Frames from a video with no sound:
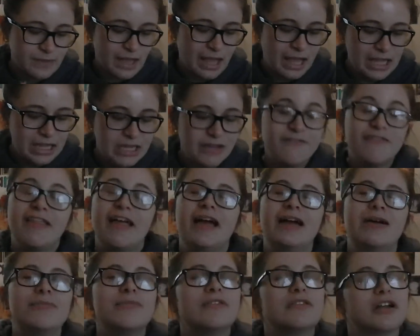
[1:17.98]
love
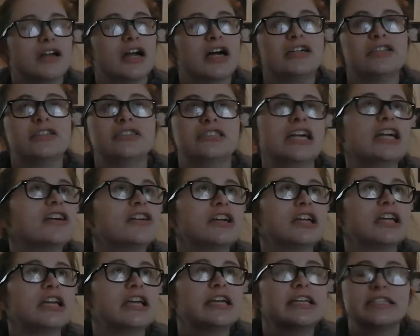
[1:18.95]
them, they're
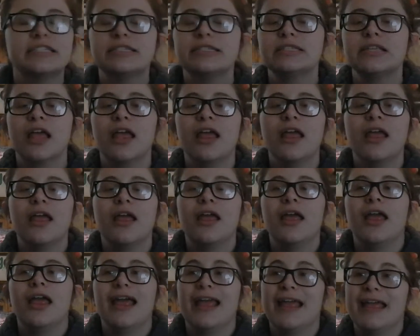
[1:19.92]
hilarious,
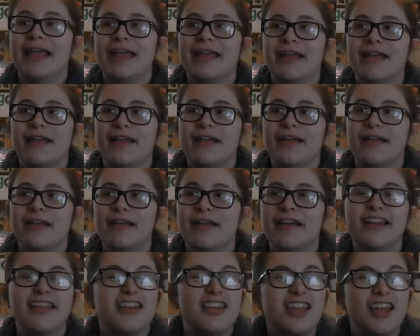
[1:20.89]

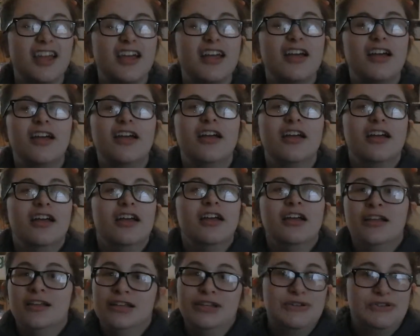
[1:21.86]
and yeah,
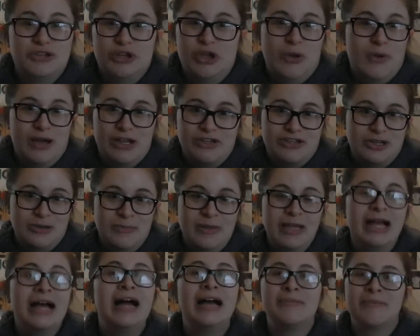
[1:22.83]
you should go watch them.
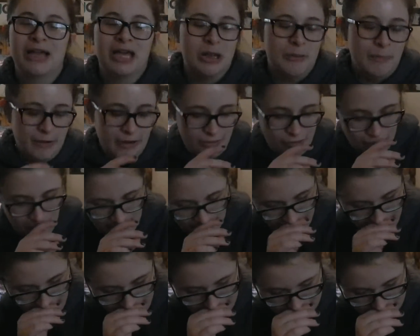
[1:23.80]
I'm out of breath, oh my god.